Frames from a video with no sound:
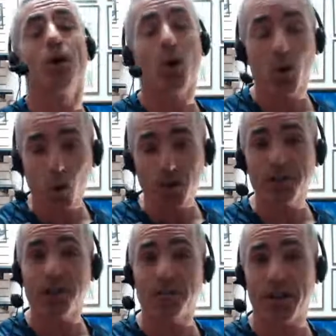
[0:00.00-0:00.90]
Of
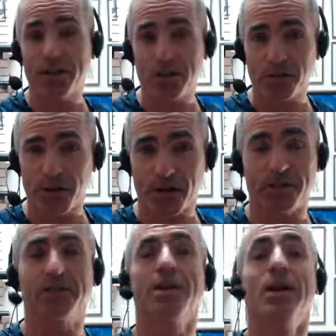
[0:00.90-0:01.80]
course you're going to fight
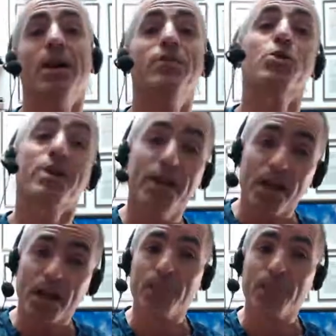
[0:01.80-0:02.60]
gingivitis. If you kill